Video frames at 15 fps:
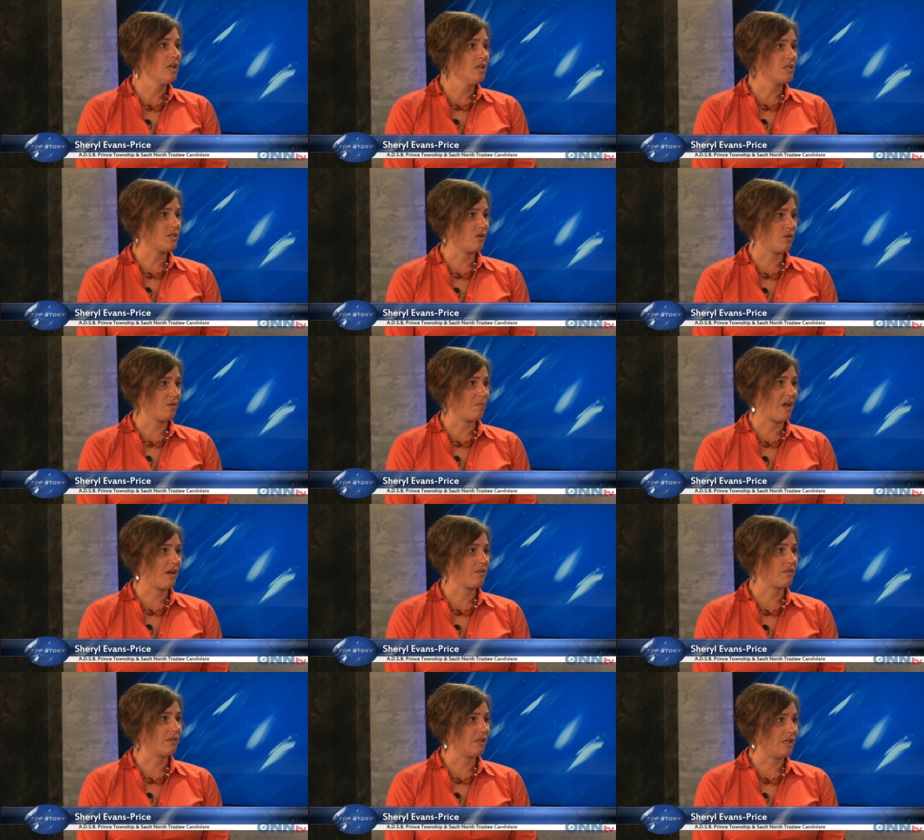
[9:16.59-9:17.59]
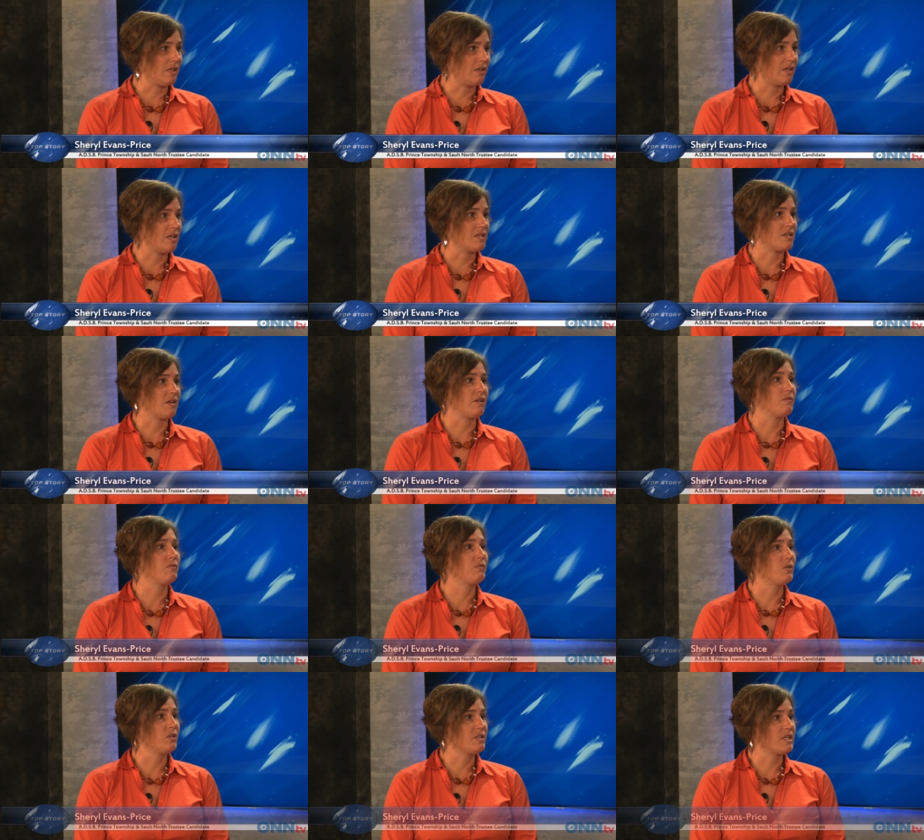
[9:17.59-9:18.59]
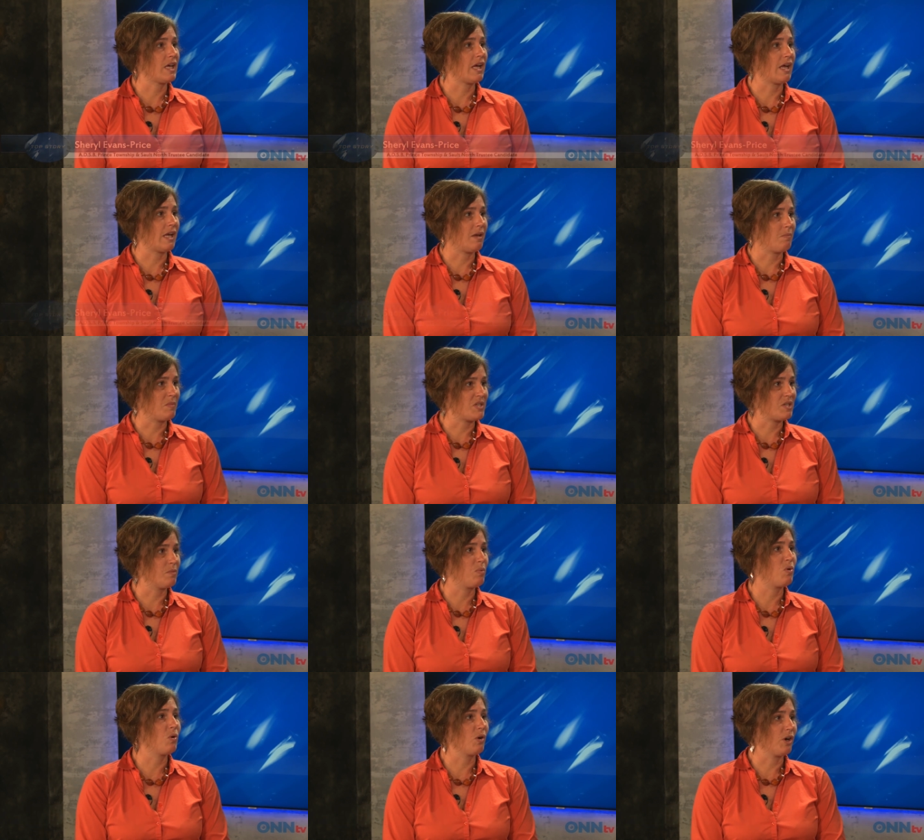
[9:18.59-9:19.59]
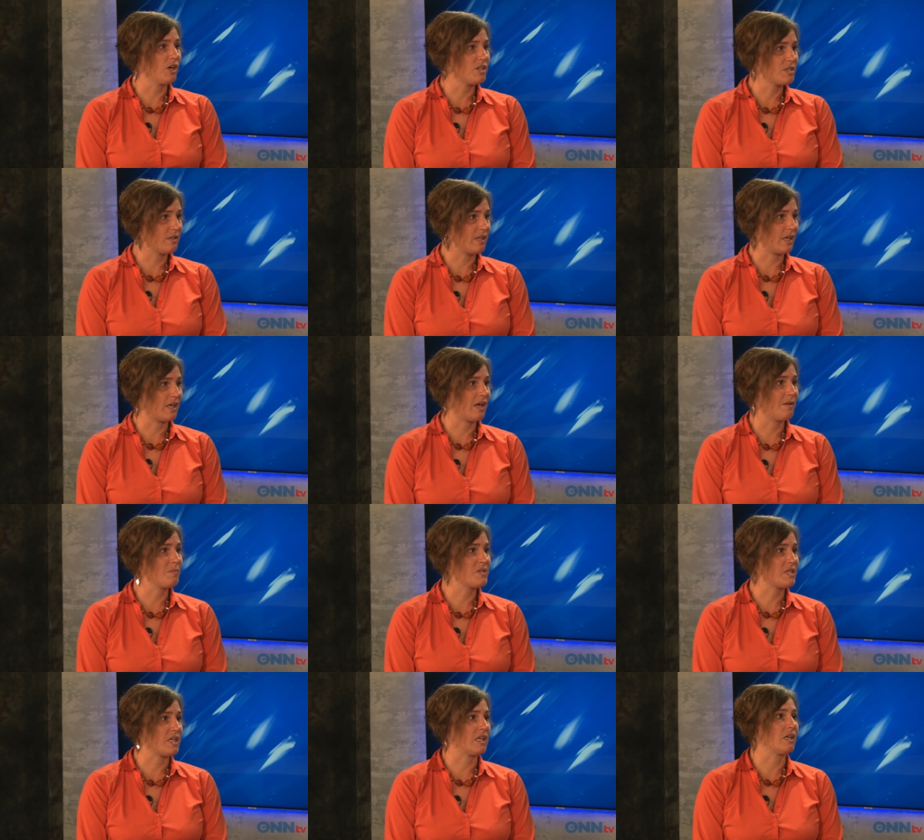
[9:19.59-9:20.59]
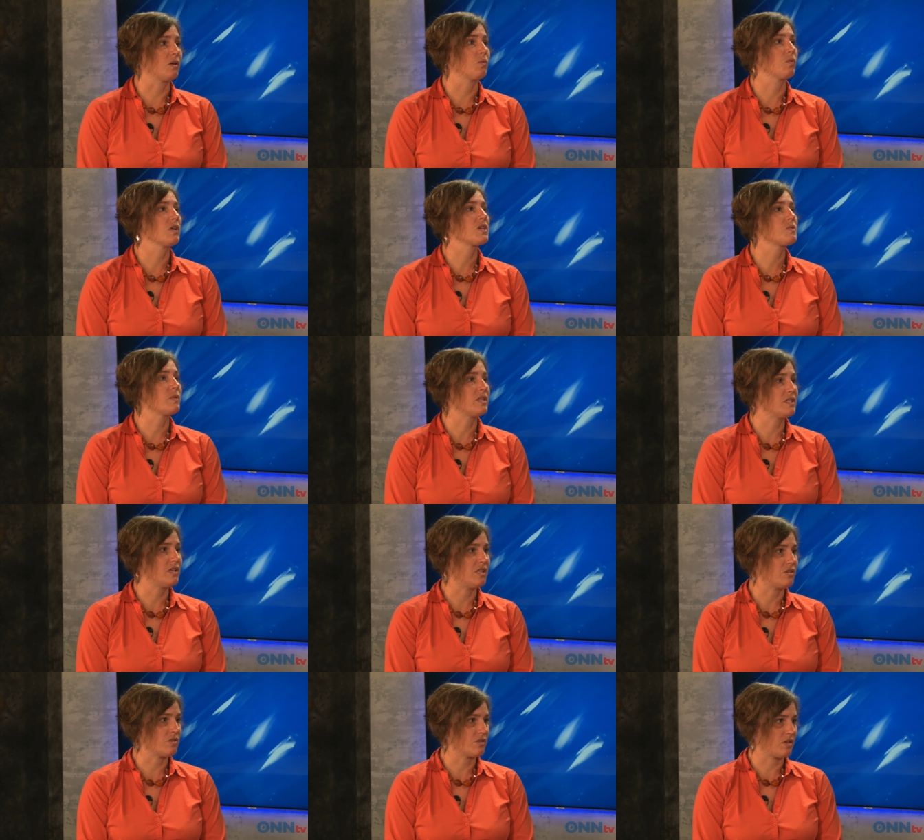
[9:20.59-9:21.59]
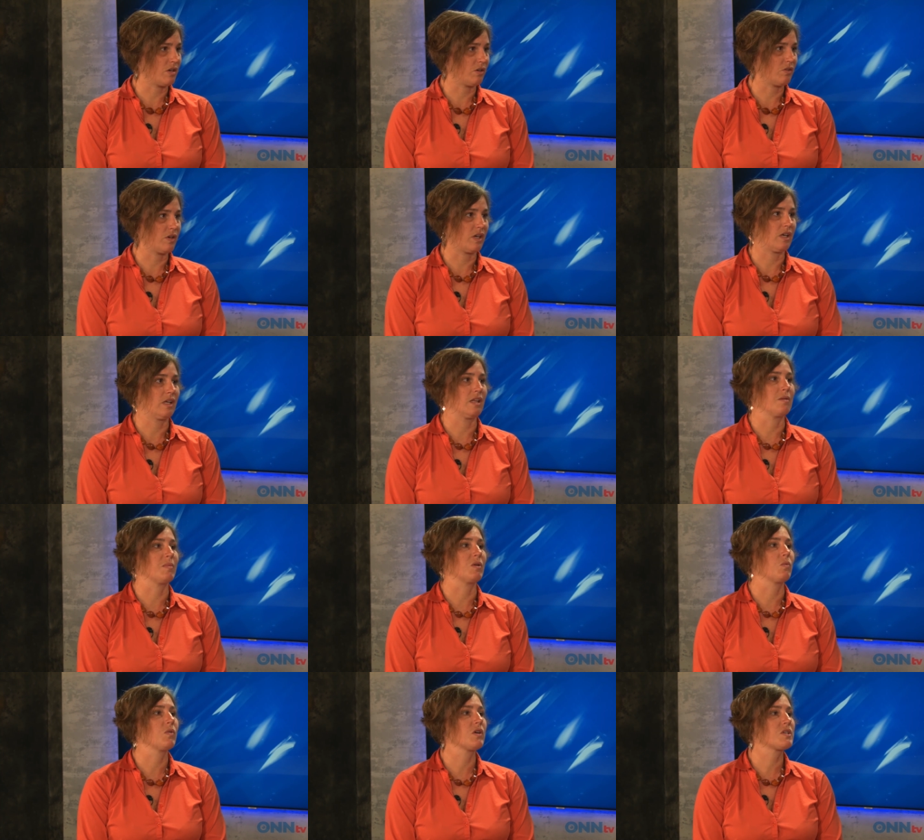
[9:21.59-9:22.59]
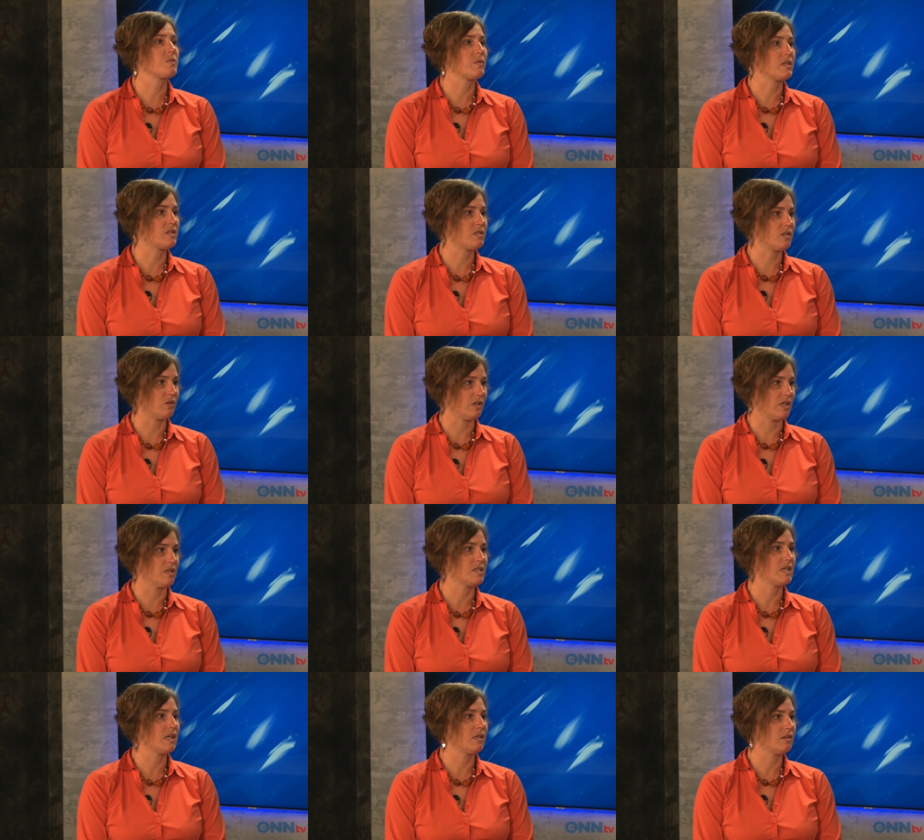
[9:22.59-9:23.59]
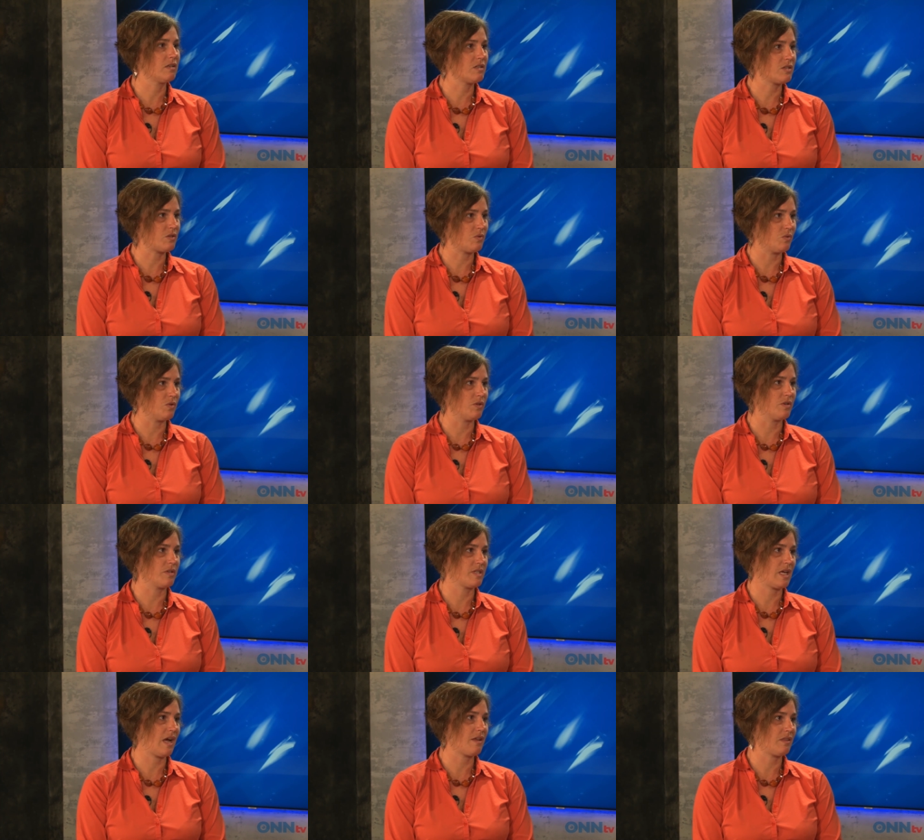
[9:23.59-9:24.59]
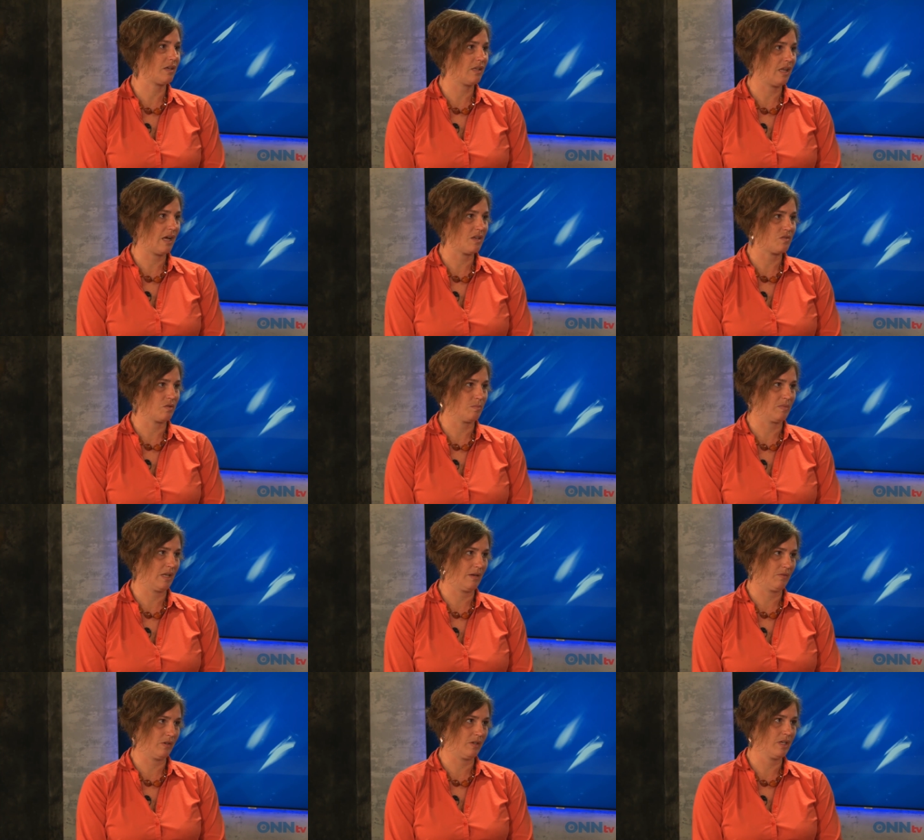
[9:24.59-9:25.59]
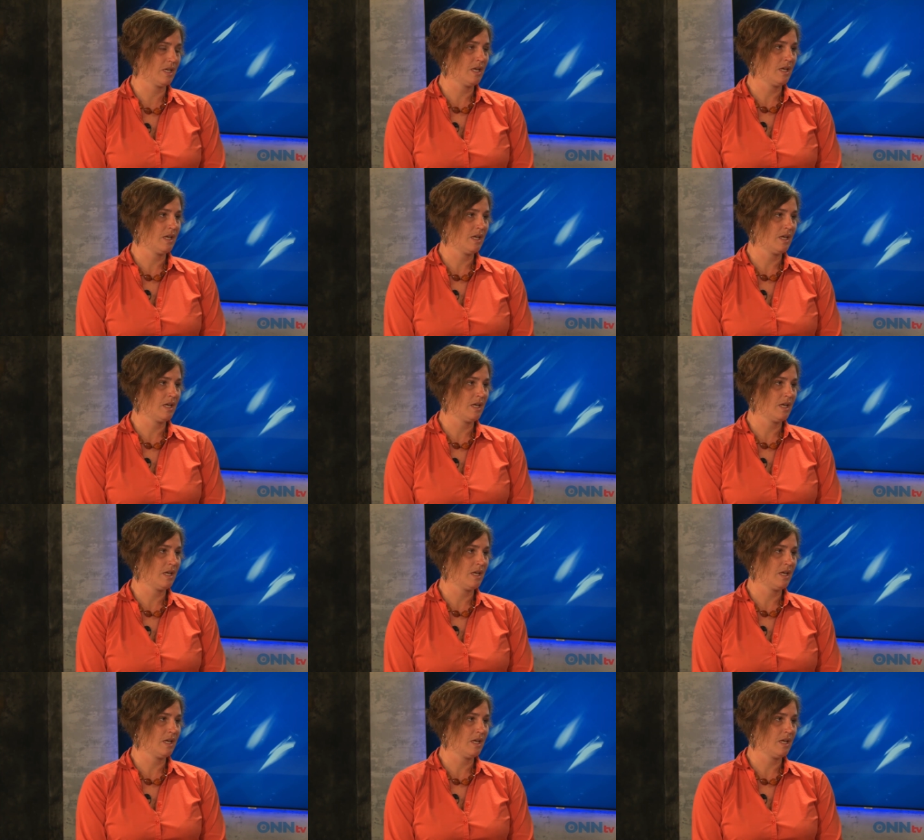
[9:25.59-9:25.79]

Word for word: So the math lead is a full-time support that comes in and works with teachers on curriculum and works with students in the schools at the classroom level,